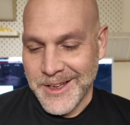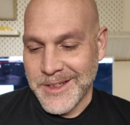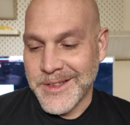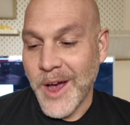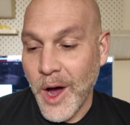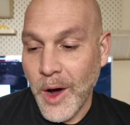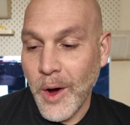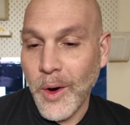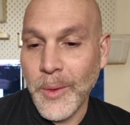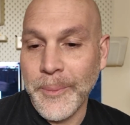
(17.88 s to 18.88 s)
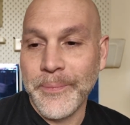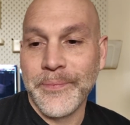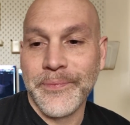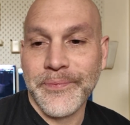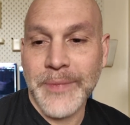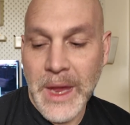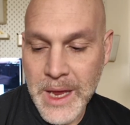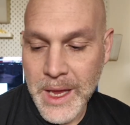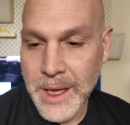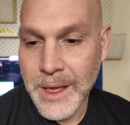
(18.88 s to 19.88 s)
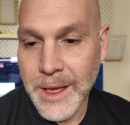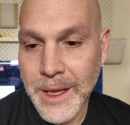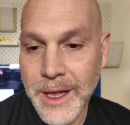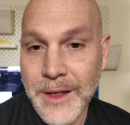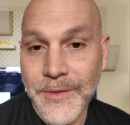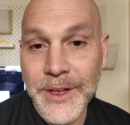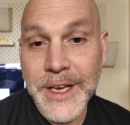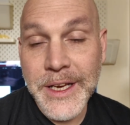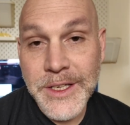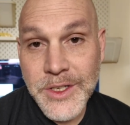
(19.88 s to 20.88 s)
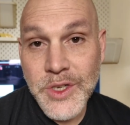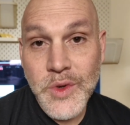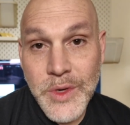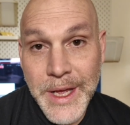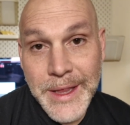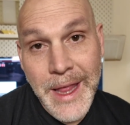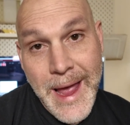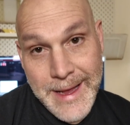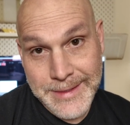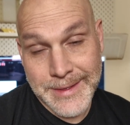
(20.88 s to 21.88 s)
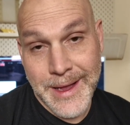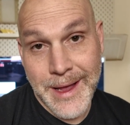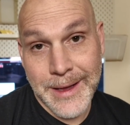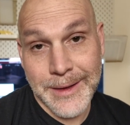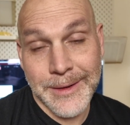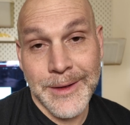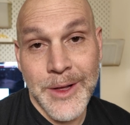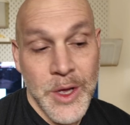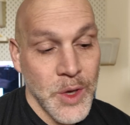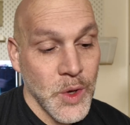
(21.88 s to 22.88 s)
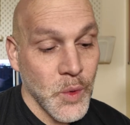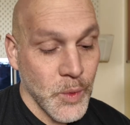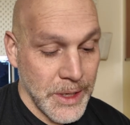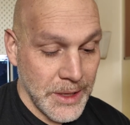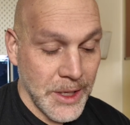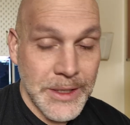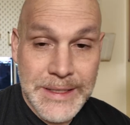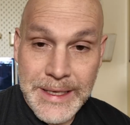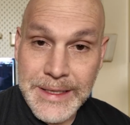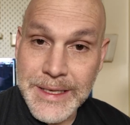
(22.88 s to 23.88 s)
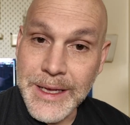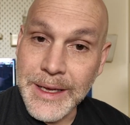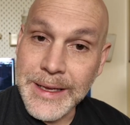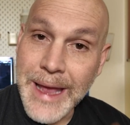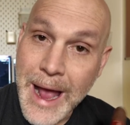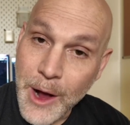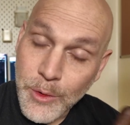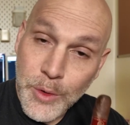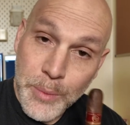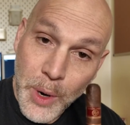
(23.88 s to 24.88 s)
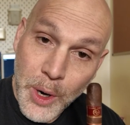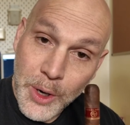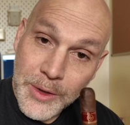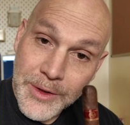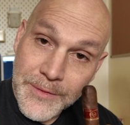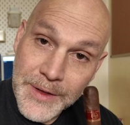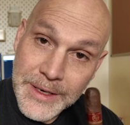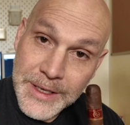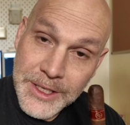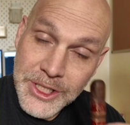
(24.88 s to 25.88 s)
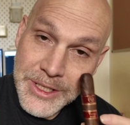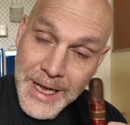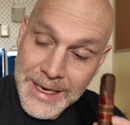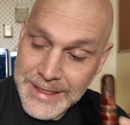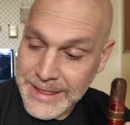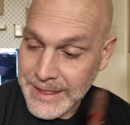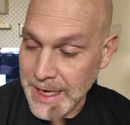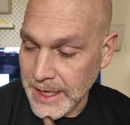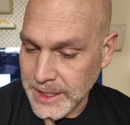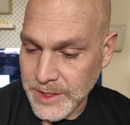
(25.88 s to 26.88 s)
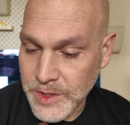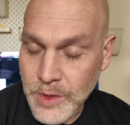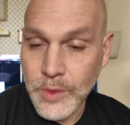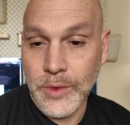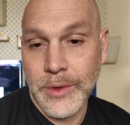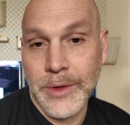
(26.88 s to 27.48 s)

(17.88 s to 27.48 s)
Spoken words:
So, if you didn't tune in last night, we looked at the counterpart, the Vintage 1992.